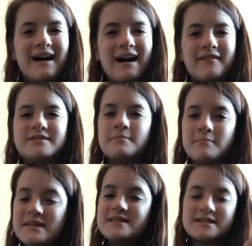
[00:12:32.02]
have some
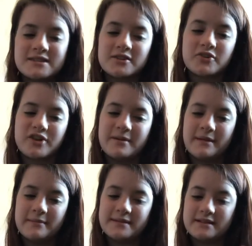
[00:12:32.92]
mint sun
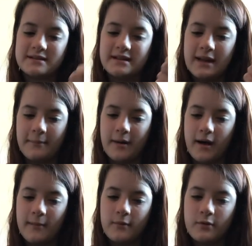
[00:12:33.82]
cream lip
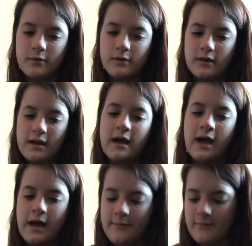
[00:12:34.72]
balm,
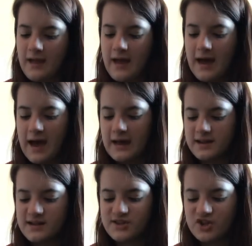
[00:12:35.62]
and
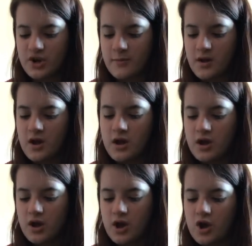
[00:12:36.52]
some
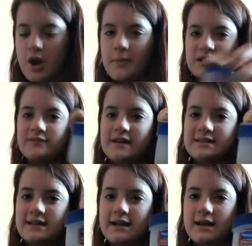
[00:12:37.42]
cocoa butter
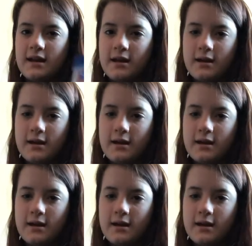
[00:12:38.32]
Vaseline.